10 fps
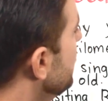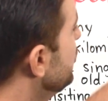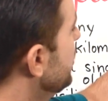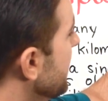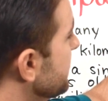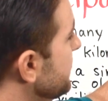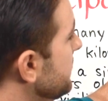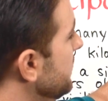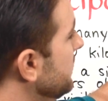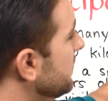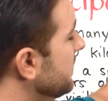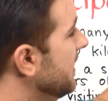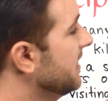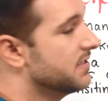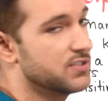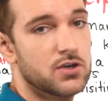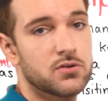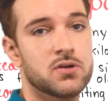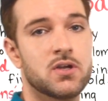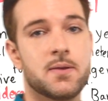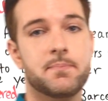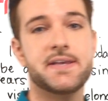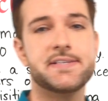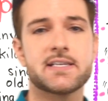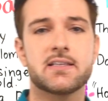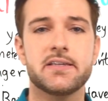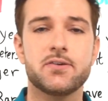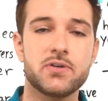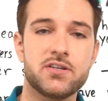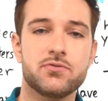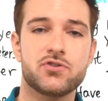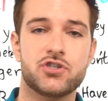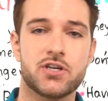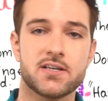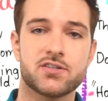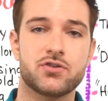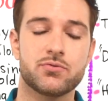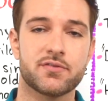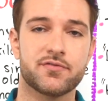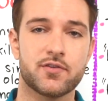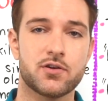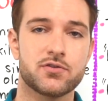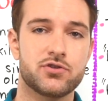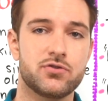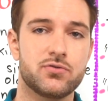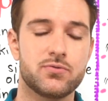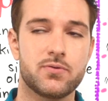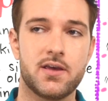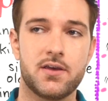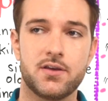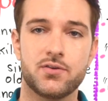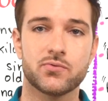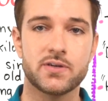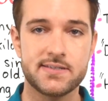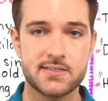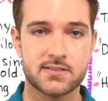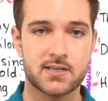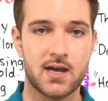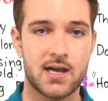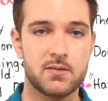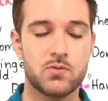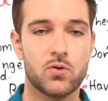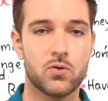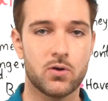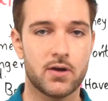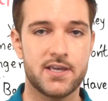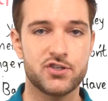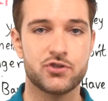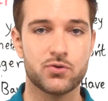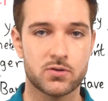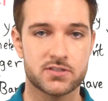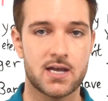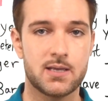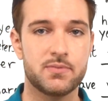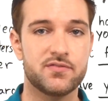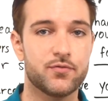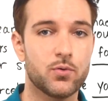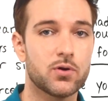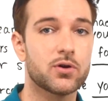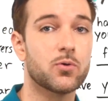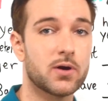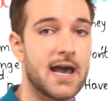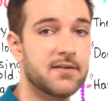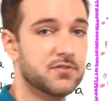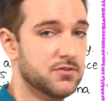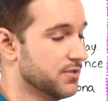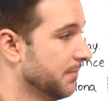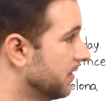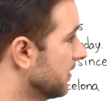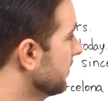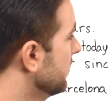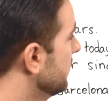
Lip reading: Just, okay, so basically we use just to refer to a recent time or a short time before or after something.